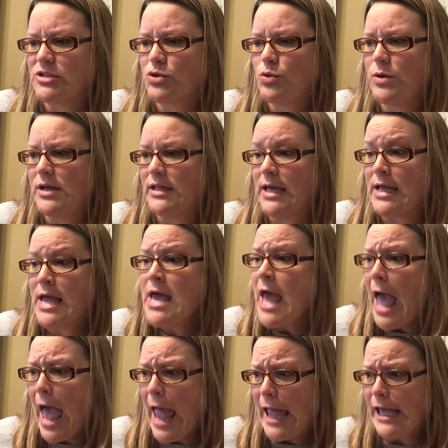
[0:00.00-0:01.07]
squealing,
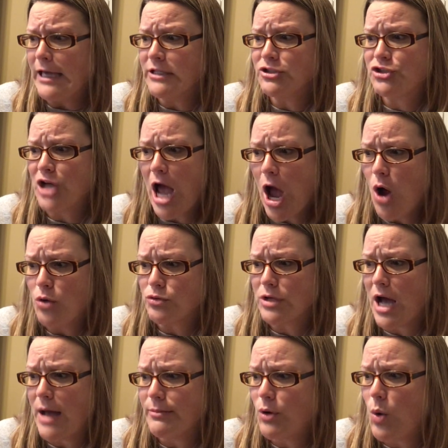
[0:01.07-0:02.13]
"Anne, Joan,
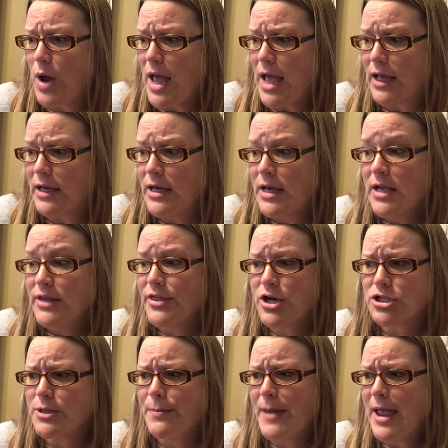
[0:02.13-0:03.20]
come quick!
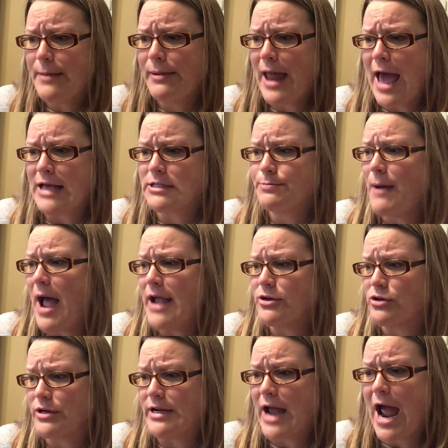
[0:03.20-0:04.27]
There's a big black
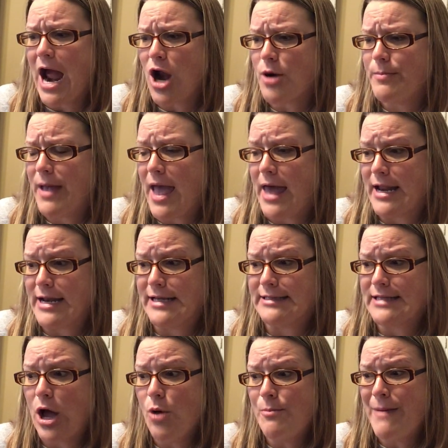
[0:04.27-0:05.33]
spider in our bed and
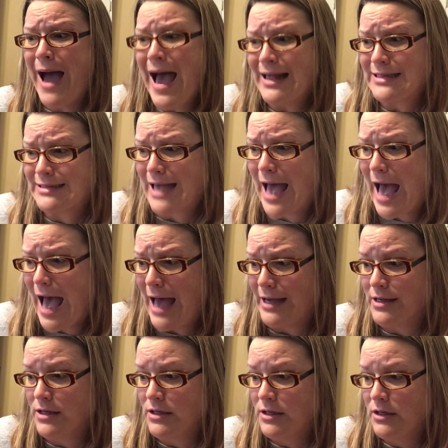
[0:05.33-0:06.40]
it's on my
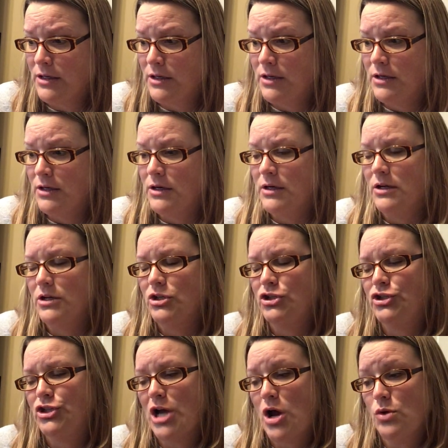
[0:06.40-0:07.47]
side."
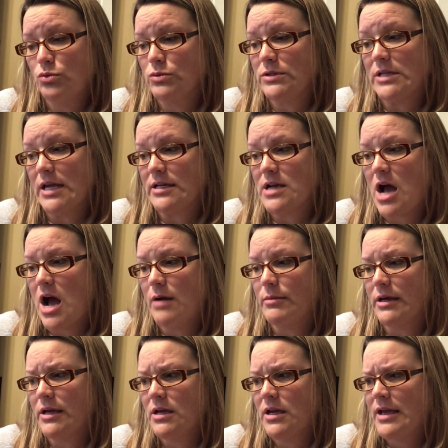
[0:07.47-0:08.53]
Joan said
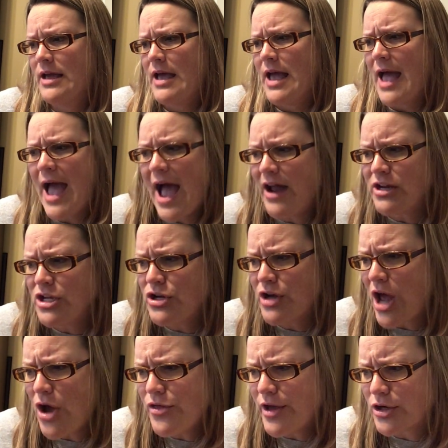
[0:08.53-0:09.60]
calmly, "How do you
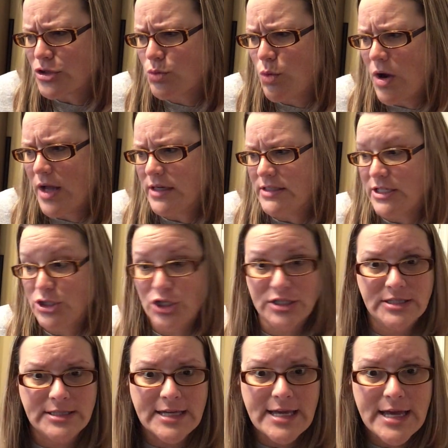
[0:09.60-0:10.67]
know there's one? Did you
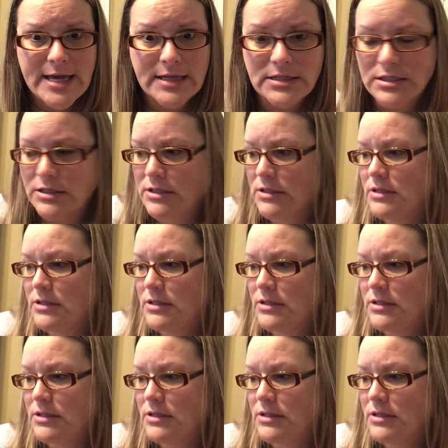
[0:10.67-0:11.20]
see it?"